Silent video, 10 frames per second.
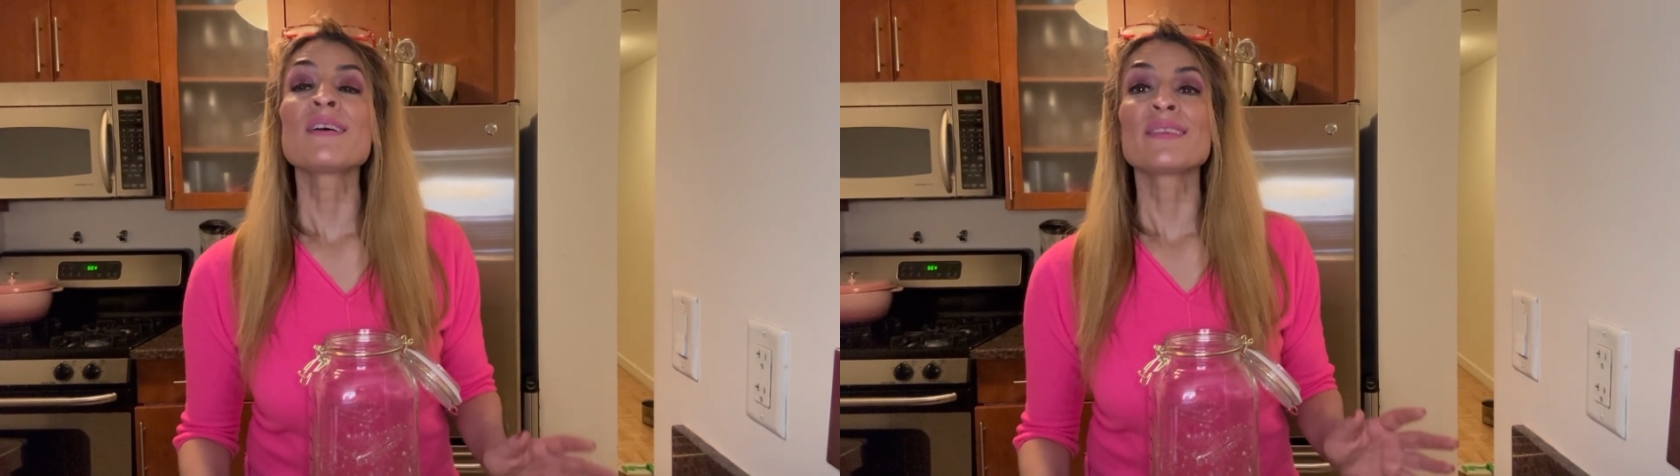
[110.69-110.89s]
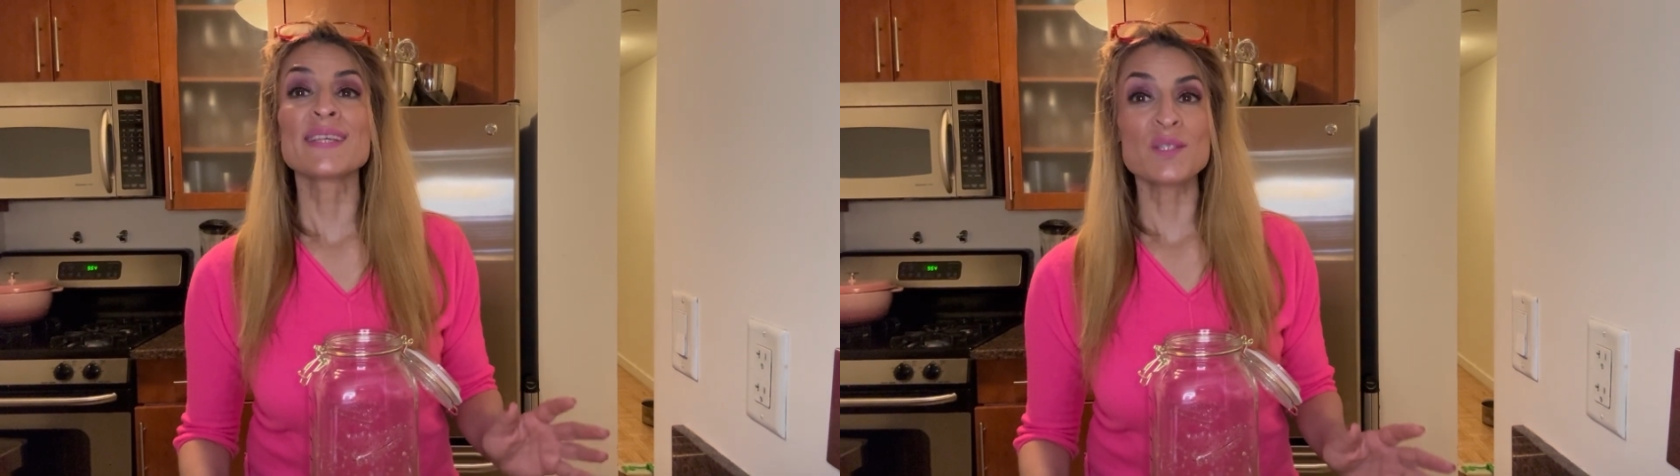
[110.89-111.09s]

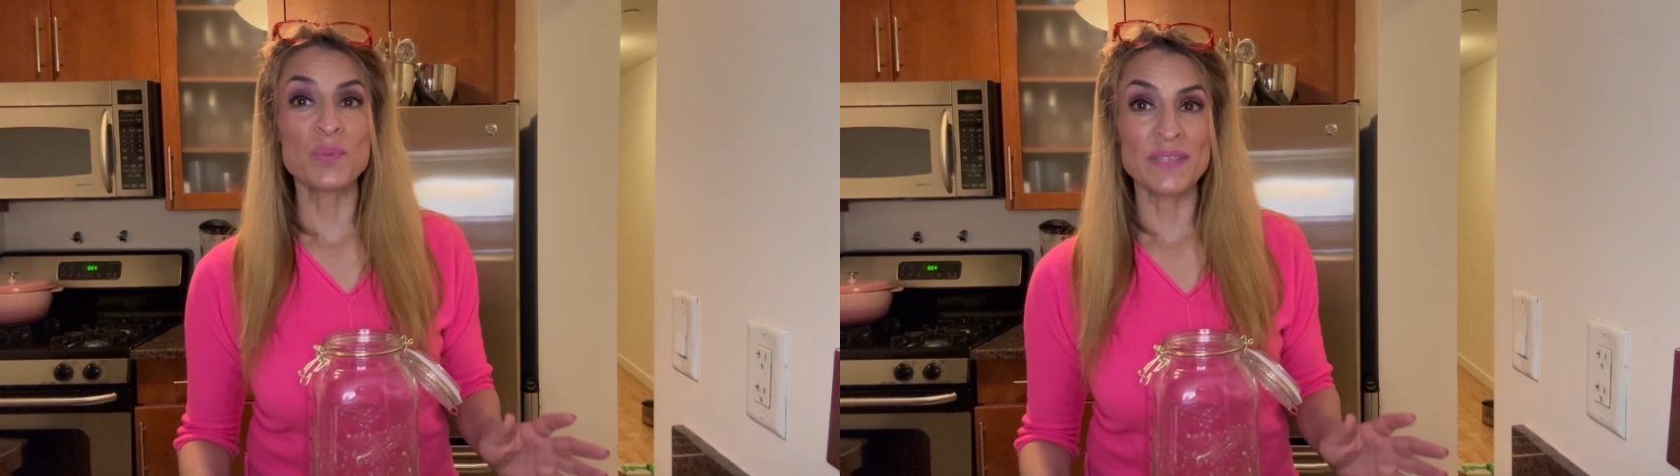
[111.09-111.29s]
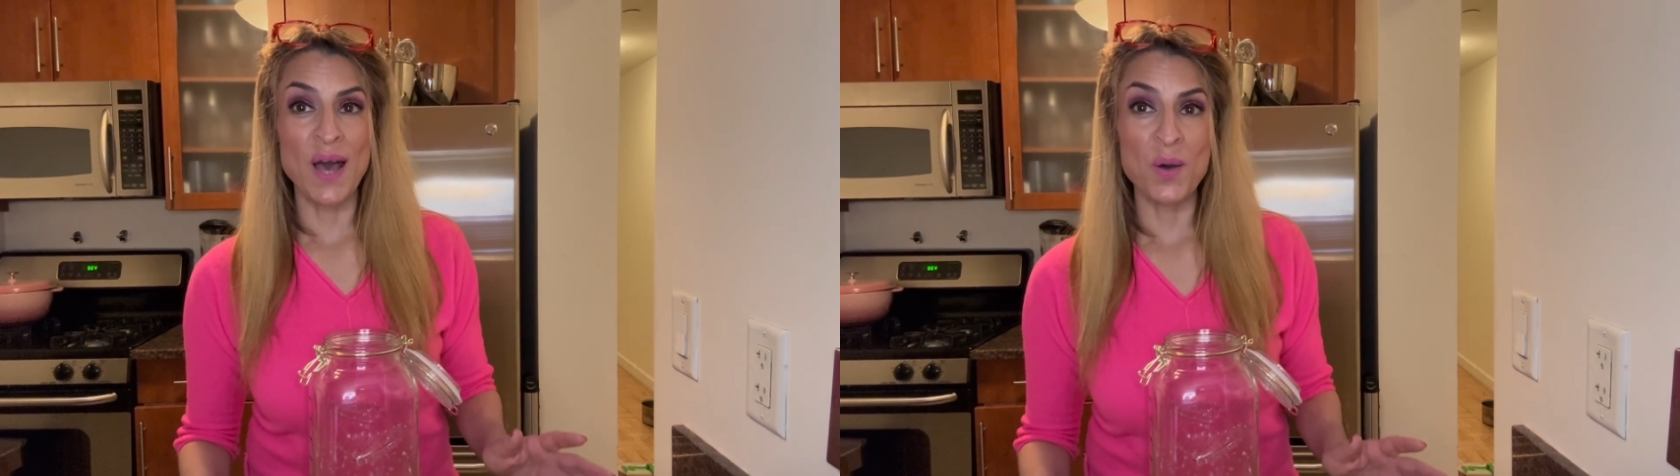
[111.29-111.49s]
This
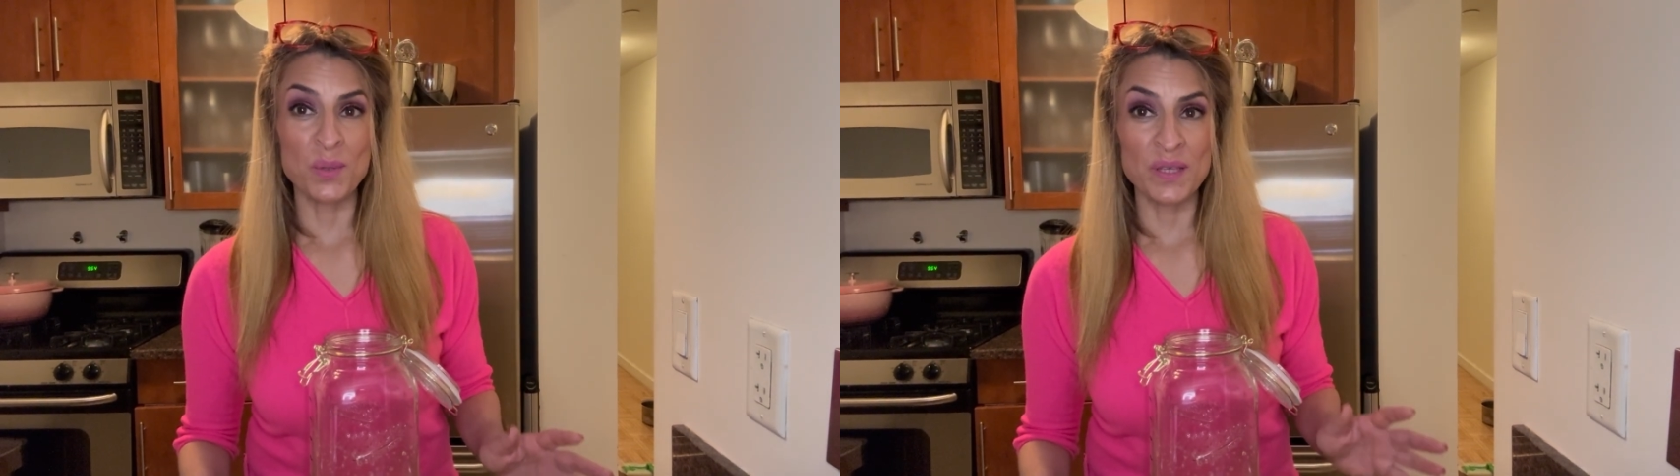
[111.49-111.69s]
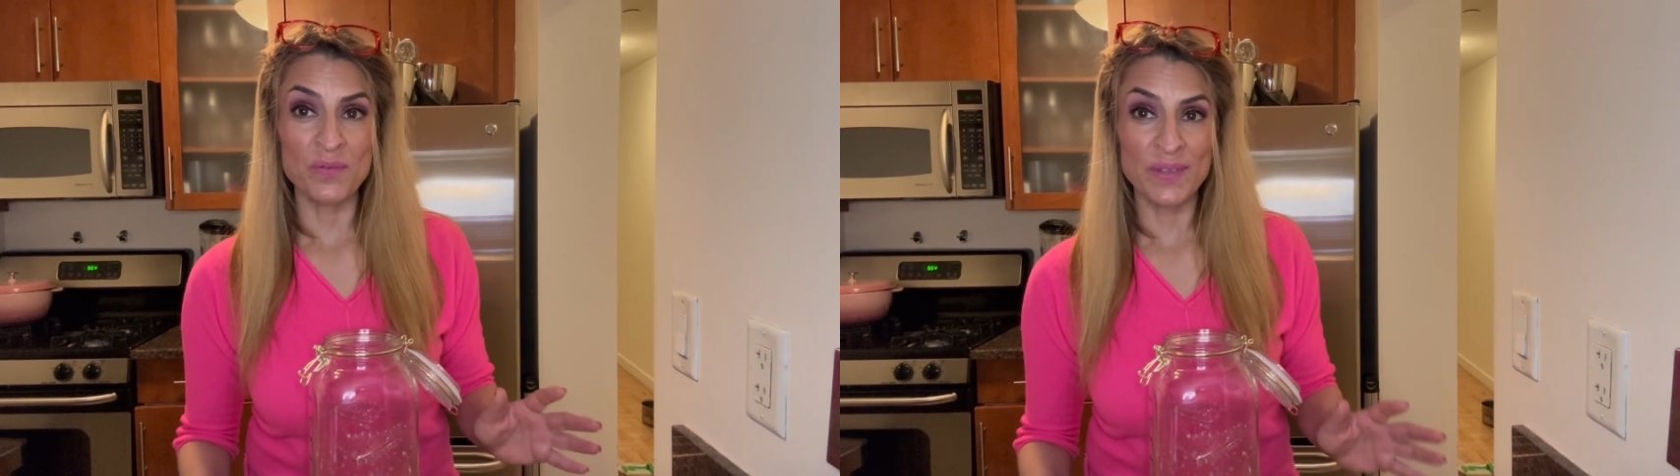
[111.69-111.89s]
will not
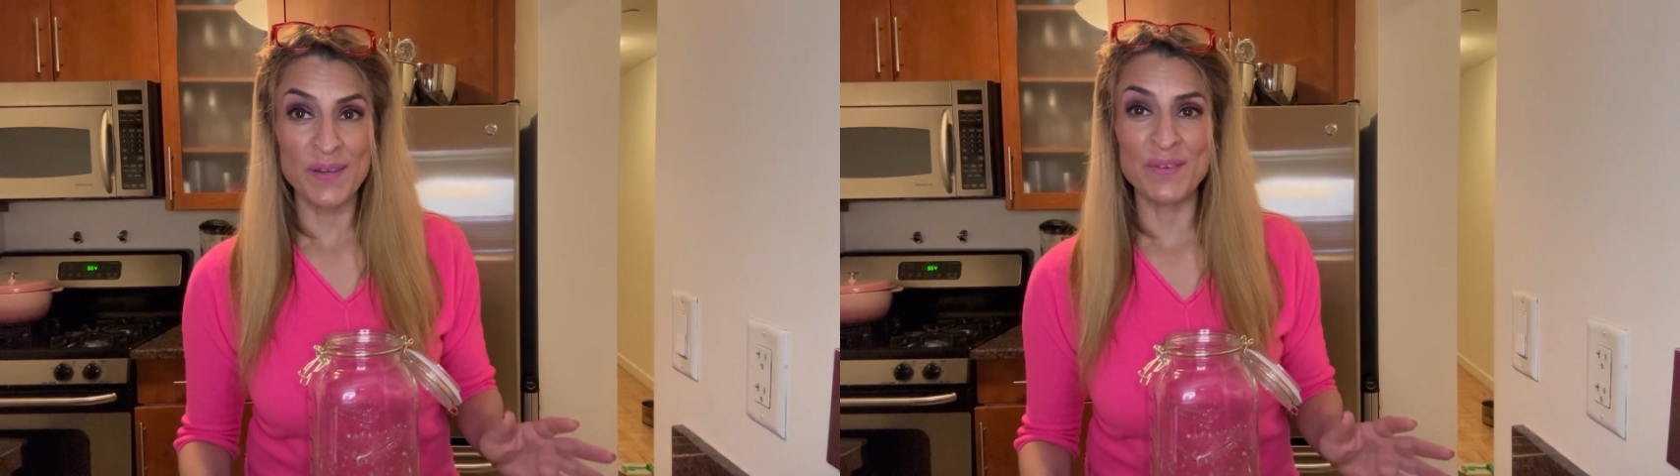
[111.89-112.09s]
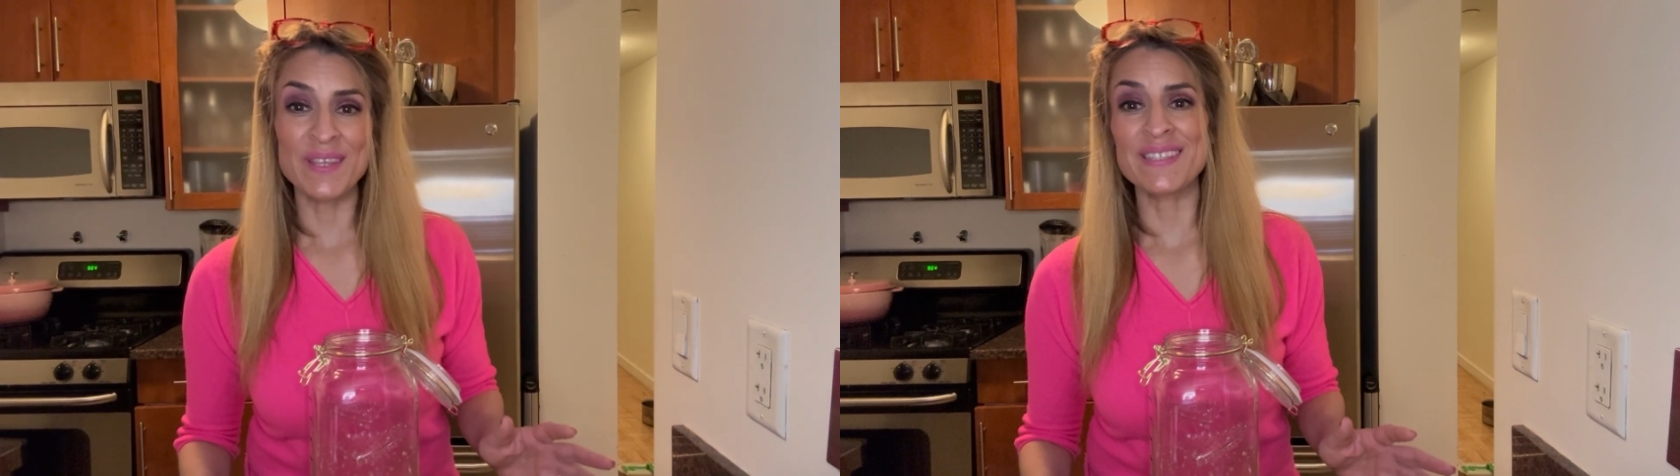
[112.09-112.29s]
only
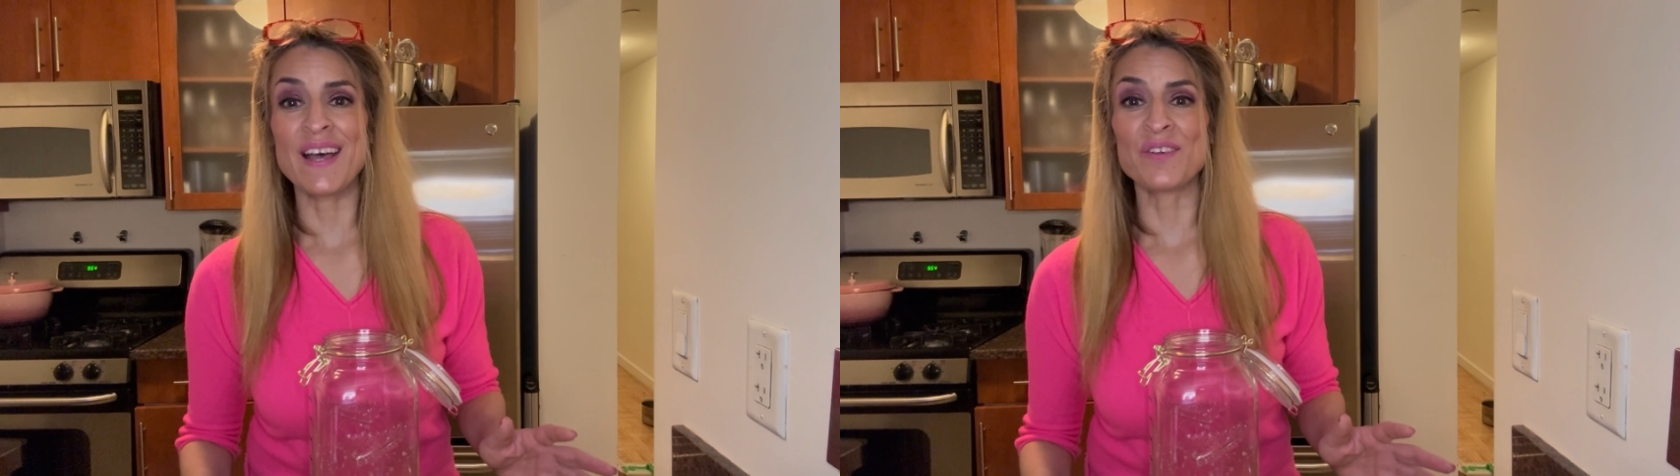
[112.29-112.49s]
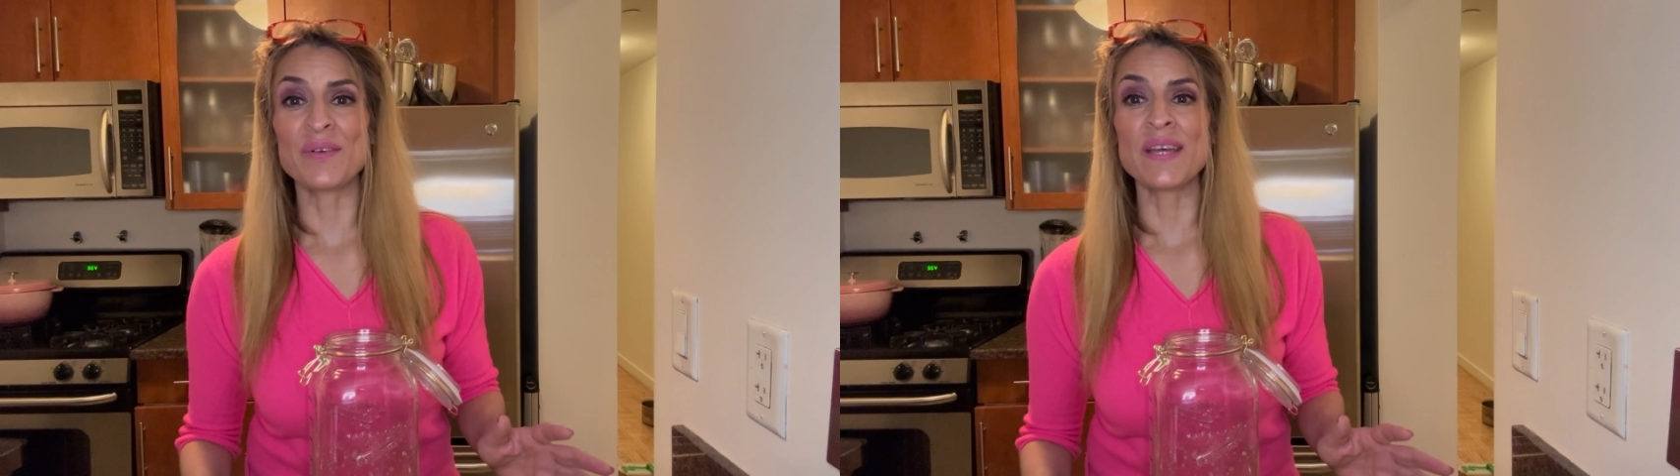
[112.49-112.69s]
flavor the
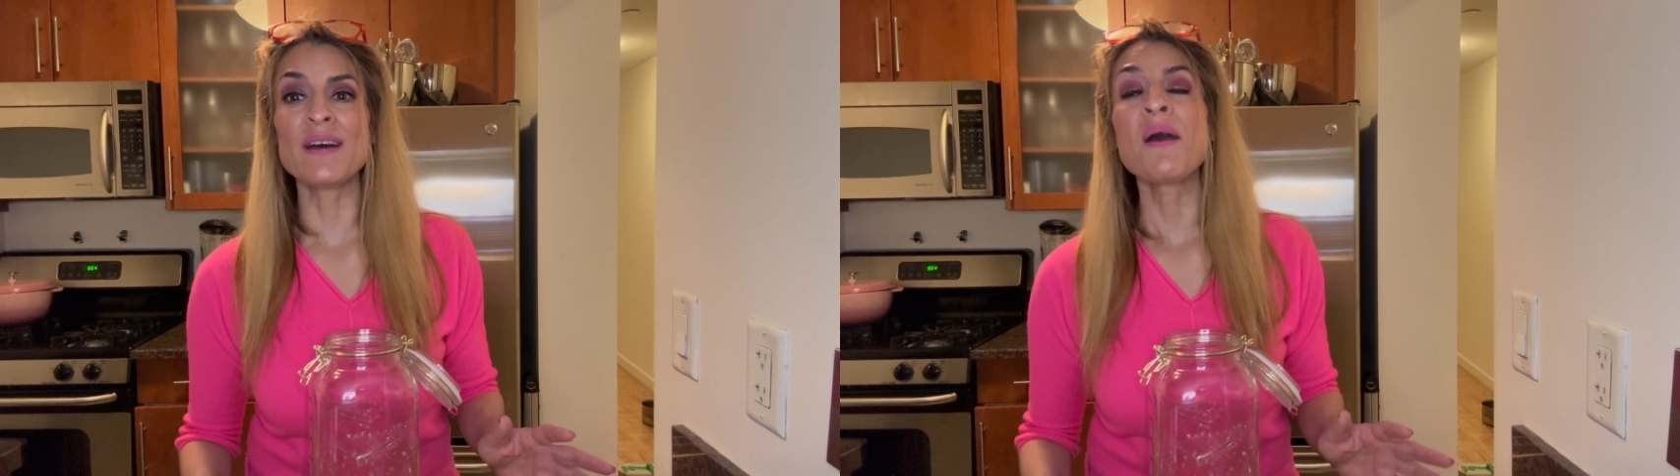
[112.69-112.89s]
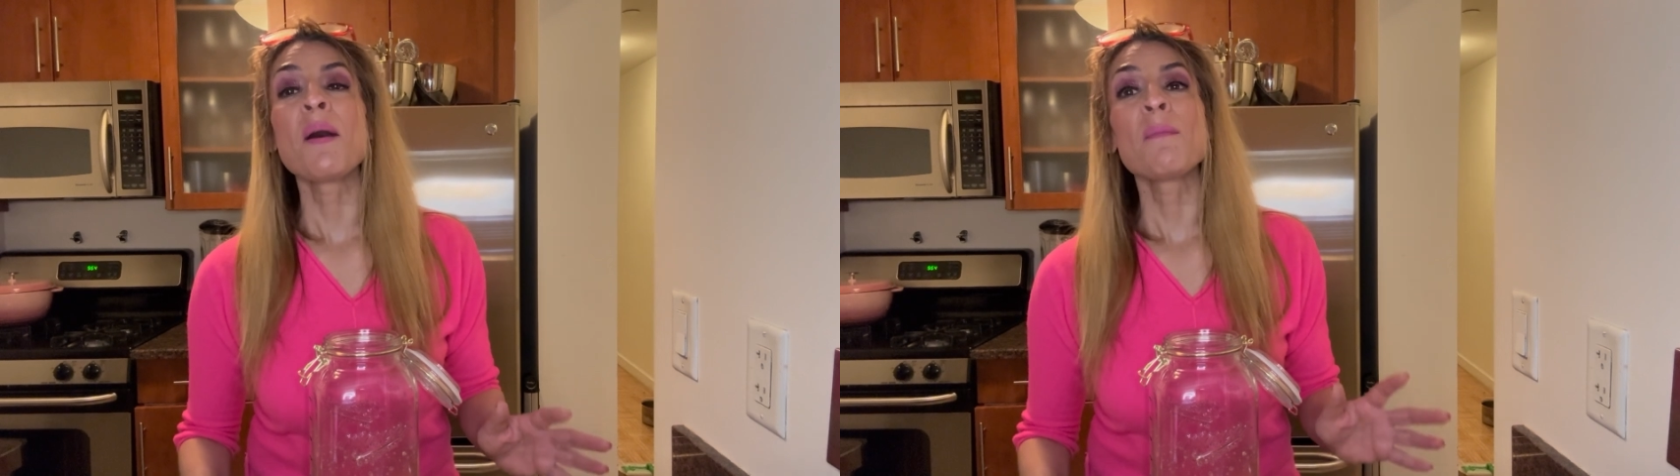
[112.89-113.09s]
sangria,